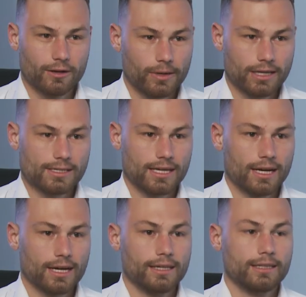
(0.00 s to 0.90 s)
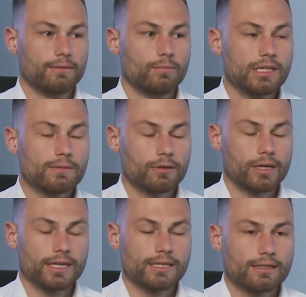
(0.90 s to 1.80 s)
When the campaign ends,
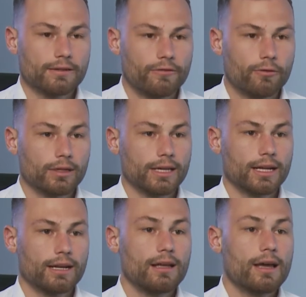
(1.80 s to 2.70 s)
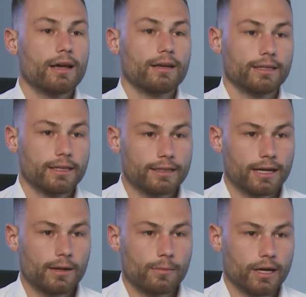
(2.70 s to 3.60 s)
though, you are on your own.
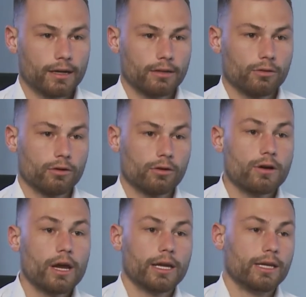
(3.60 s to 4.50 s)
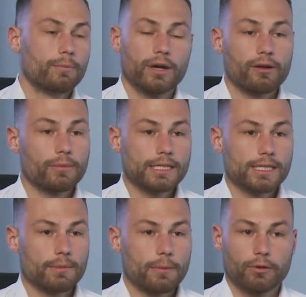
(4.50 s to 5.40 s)
Immediately after the
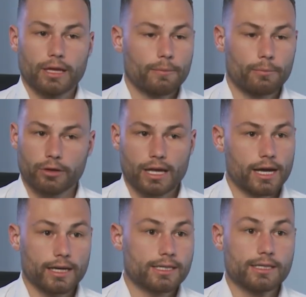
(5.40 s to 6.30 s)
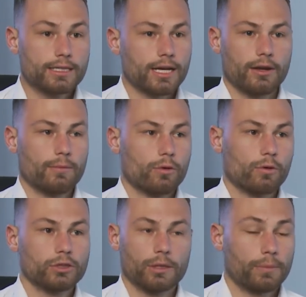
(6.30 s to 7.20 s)
campaign, we only sold between
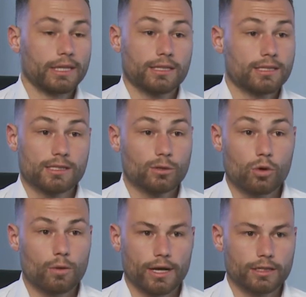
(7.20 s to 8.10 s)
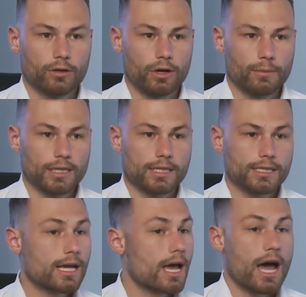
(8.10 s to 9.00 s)
50 and 100 tea holders per
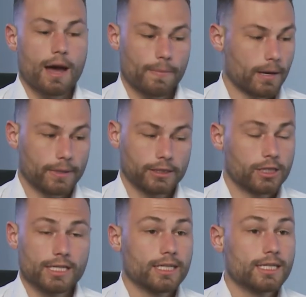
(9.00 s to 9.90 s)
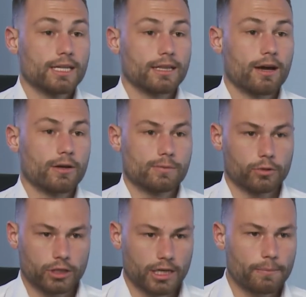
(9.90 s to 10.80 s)
month. But I didn't give up.
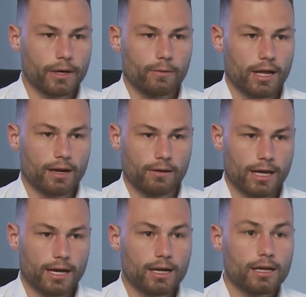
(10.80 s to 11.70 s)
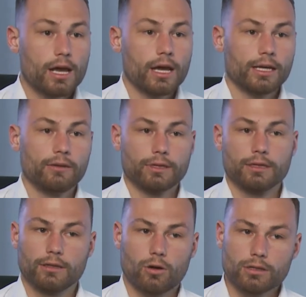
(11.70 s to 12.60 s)
I continued investing in digital
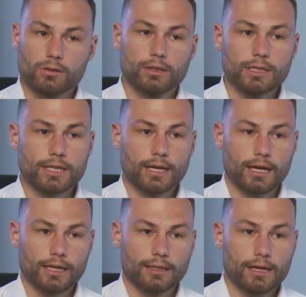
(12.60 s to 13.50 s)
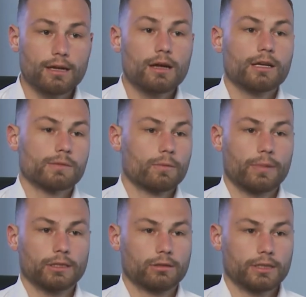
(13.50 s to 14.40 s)
marketing. By the end
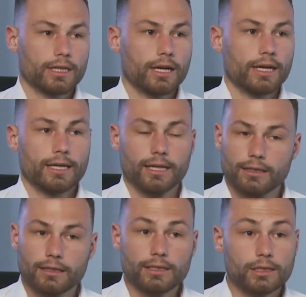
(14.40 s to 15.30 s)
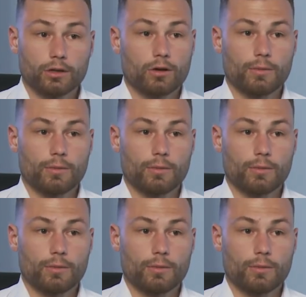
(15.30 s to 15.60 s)
of 2016,